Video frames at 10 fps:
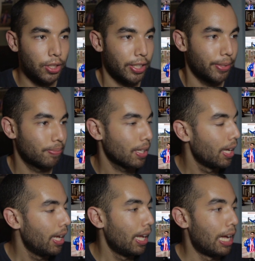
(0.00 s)
So
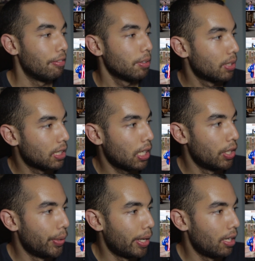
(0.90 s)
everyone does not
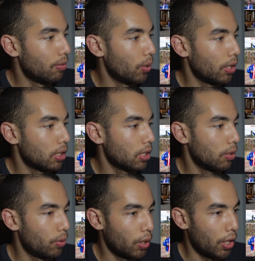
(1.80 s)
know how to focus a
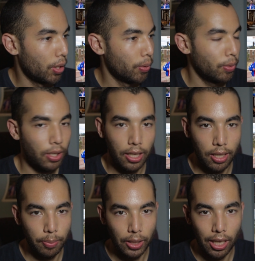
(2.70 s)
photo,
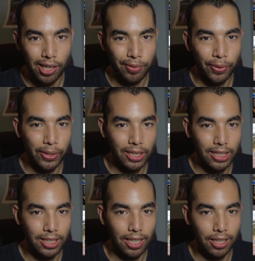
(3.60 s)
and the autofocus
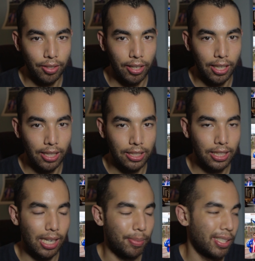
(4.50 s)
is not great on this
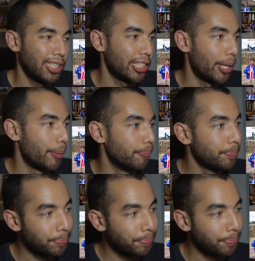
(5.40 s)
camera. So,